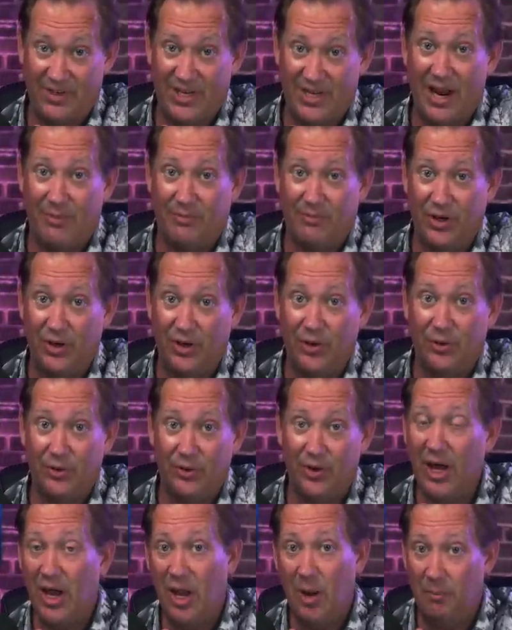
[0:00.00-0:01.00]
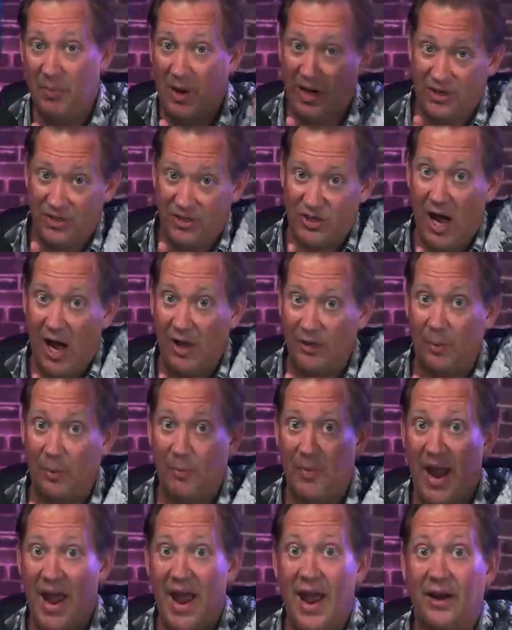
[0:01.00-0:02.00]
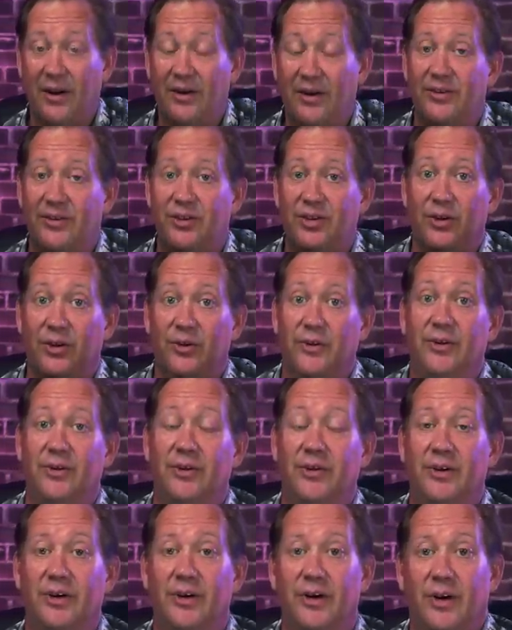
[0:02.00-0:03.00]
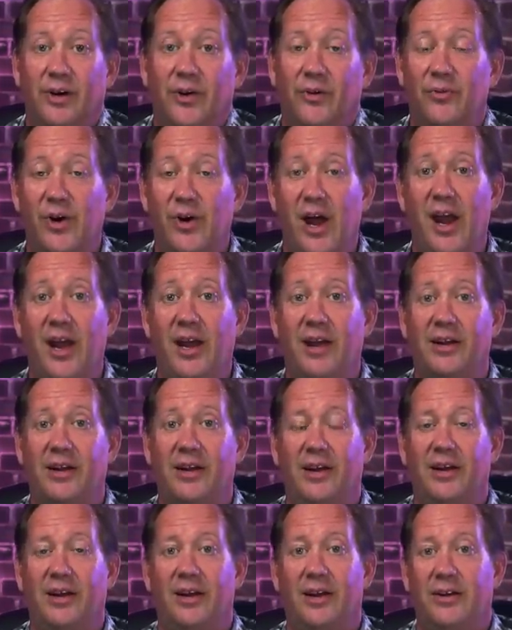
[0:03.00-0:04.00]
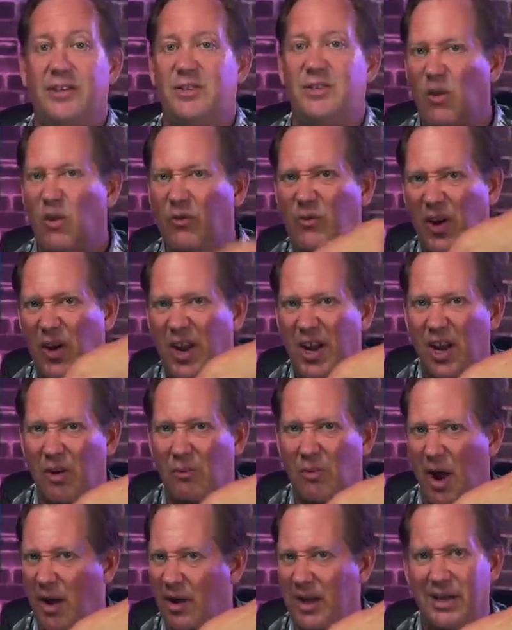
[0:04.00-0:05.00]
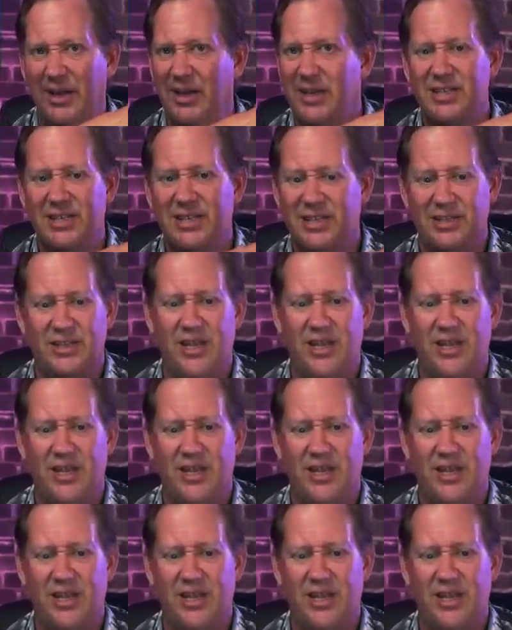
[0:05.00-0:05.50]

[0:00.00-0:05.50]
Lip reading: type dude. Big, taller man, dude, right? Let's vote for him. I'm